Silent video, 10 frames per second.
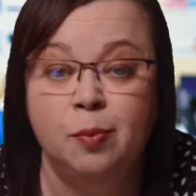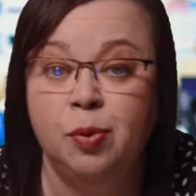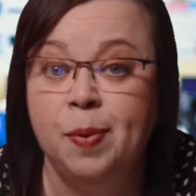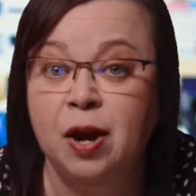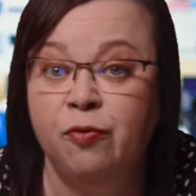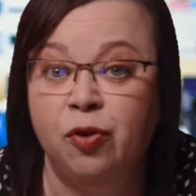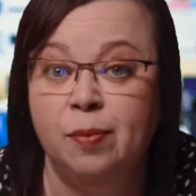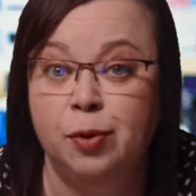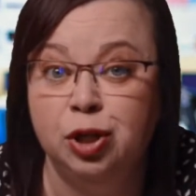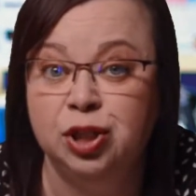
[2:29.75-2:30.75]
prepare for
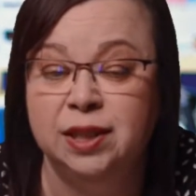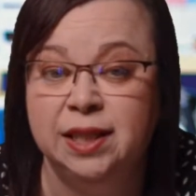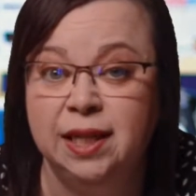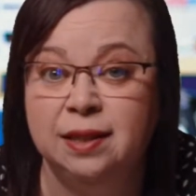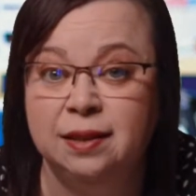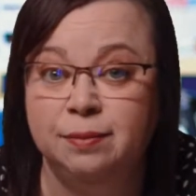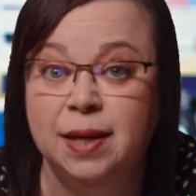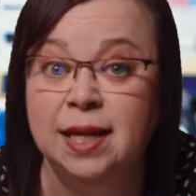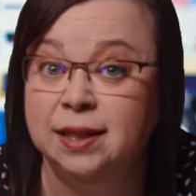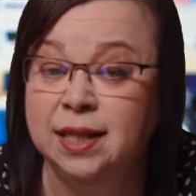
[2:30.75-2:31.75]
emergencies,
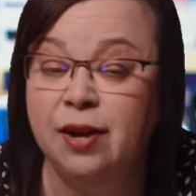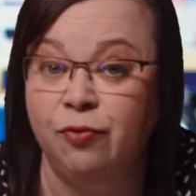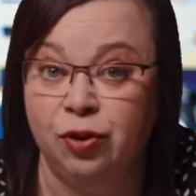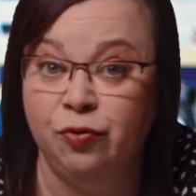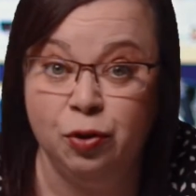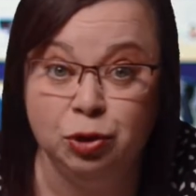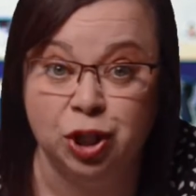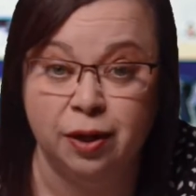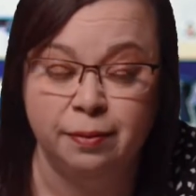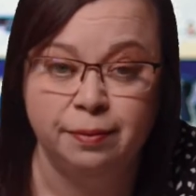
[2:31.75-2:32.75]
and save for the
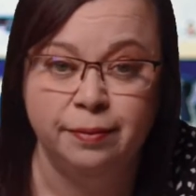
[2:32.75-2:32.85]
future.